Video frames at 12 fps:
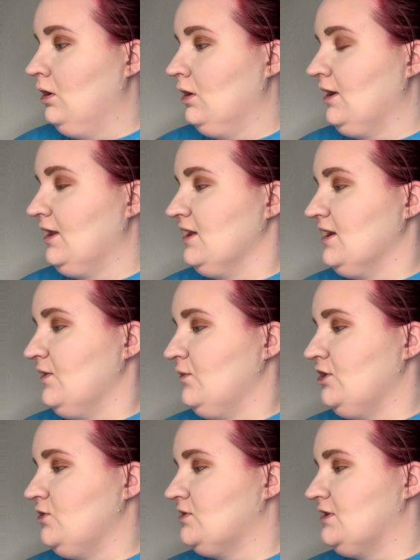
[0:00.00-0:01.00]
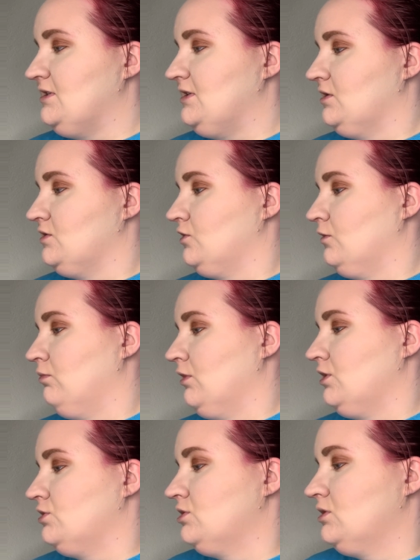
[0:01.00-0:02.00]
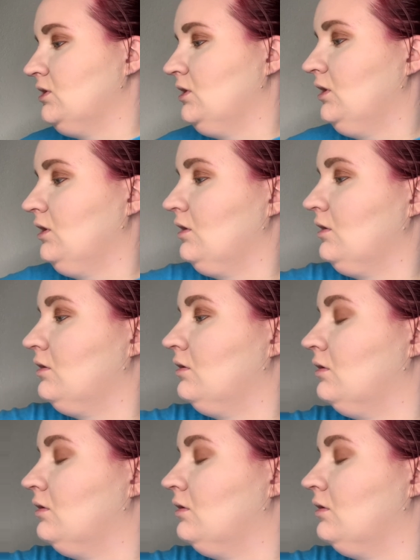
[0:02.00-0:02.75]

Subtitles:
And I think I want to use a denser brush today.